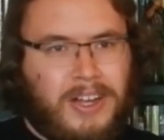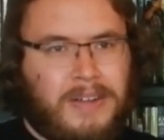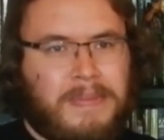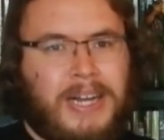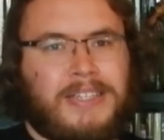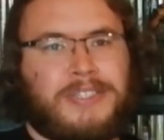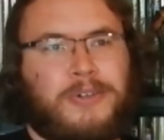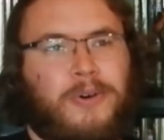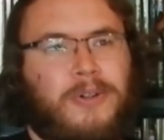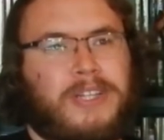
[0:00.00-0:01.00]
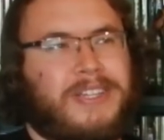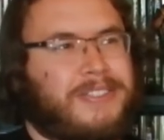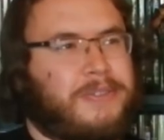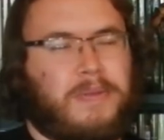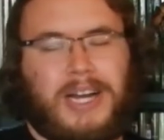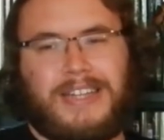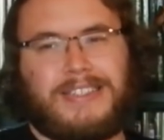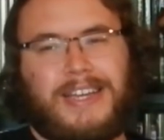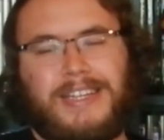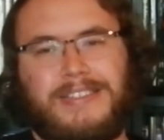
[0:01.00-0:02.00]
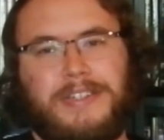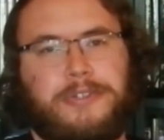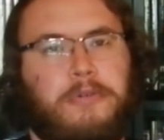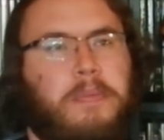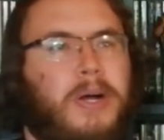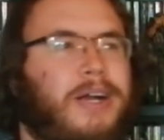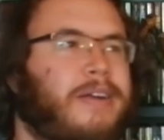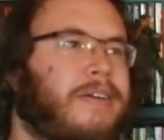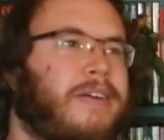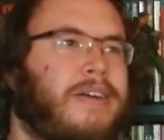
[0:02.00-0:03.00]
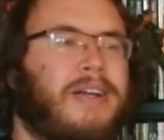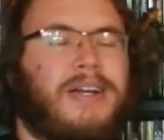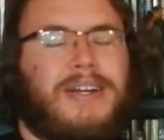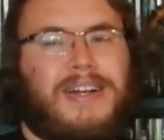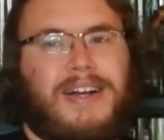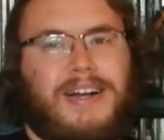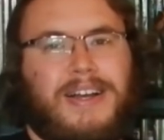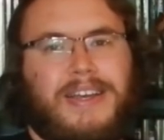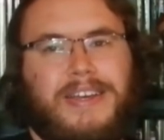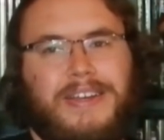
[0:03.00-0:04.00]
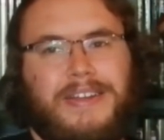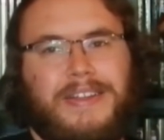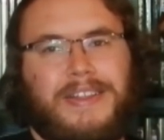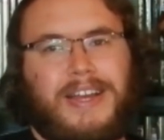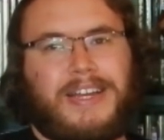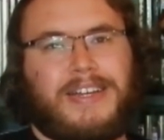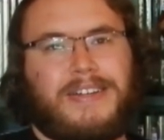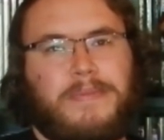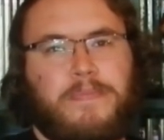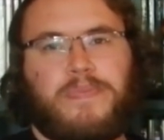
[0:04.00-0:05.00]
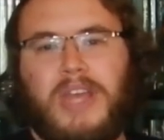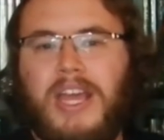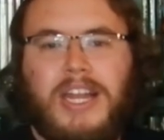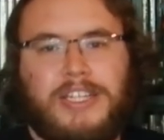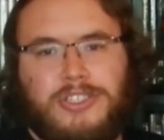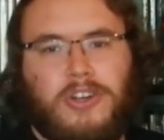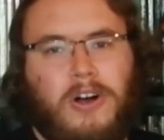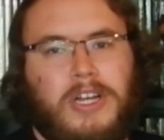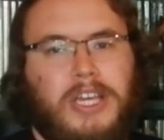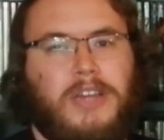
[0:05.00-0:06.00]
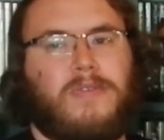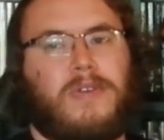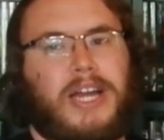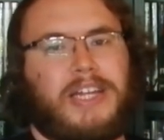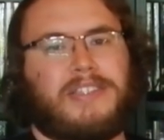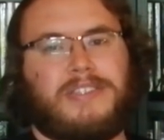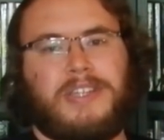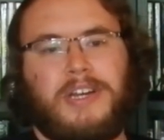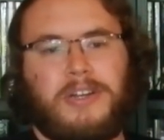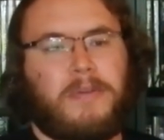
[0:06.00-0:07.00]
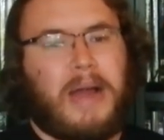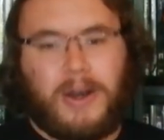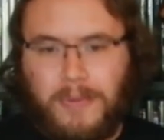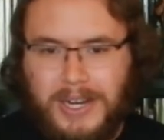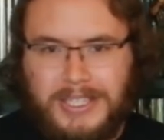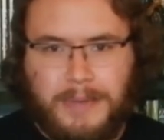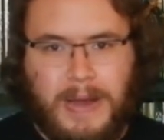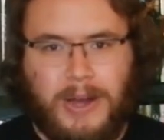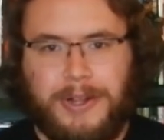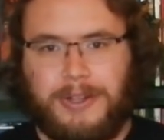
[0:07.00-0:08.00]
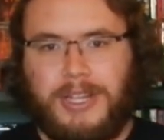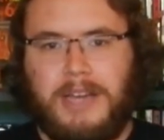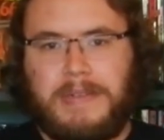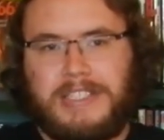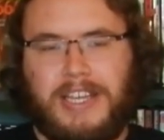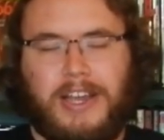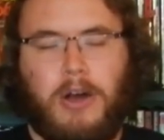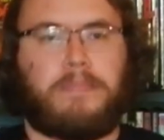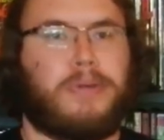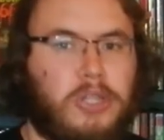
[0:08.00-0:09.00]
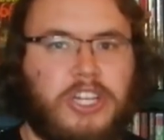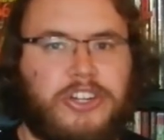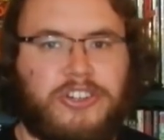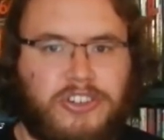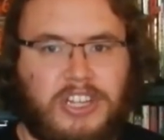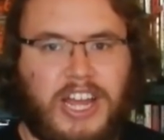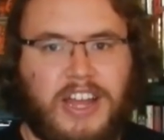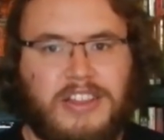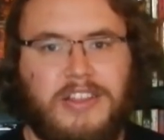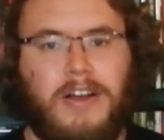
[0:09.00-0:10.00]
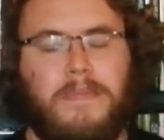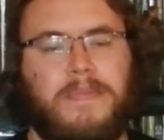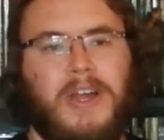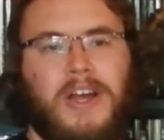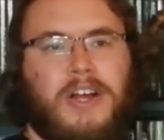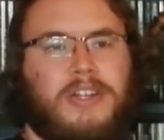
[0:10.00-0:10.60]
Ice Cold, and this is why I say he's the Tupac. He, like, any song he writes, no matter what it's about, he'll claim it's, like, a political anthem.